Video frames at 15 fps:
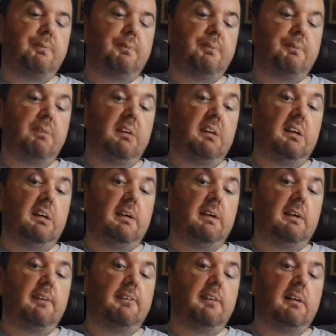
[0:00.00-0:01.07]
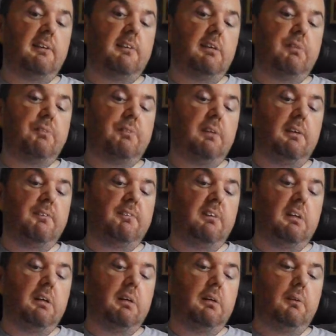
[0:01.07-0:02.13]
But yeah, that's it for this
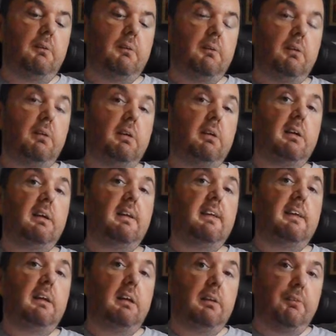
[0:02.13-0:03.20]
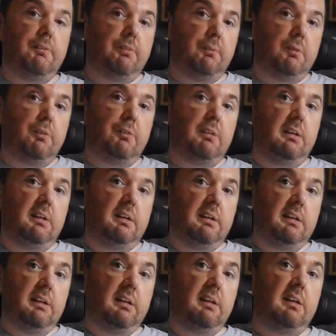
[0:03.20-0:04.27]
video. Thank you for watching,
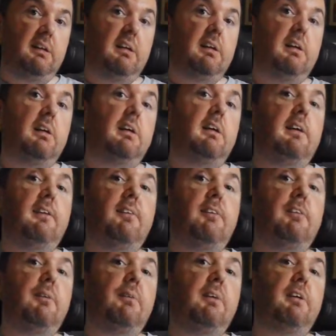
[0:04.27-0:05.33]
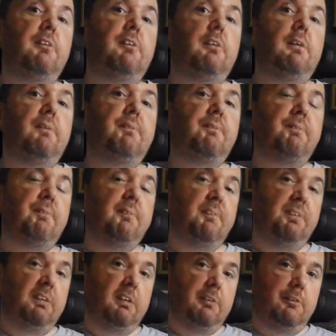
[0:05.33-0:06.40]
and until next time,
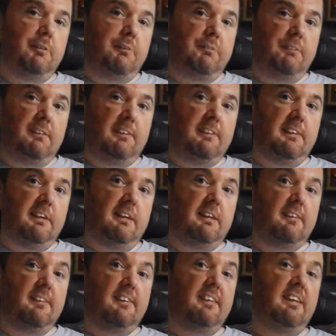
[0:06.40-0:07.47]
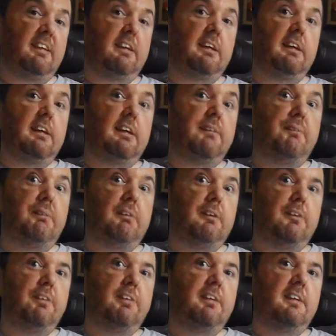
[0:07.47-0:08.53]
to infinity and beyond.